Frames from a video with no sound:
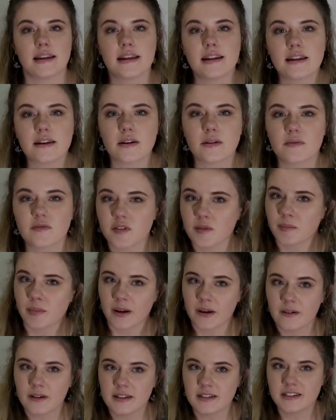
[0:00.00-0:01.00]
Leading on from
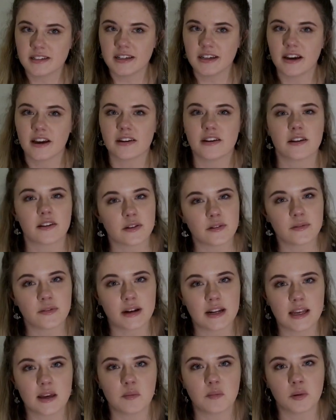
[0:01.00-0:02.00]
biology, another
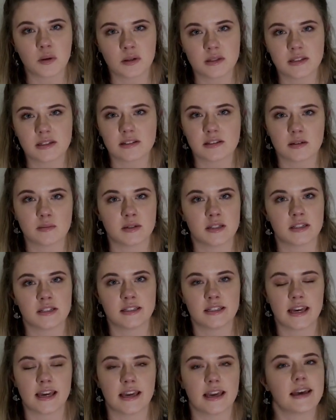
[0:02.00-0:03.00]
really important subject
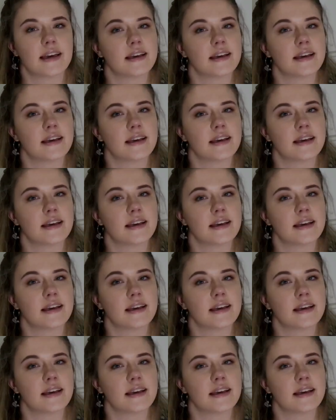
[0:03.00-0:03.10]
to take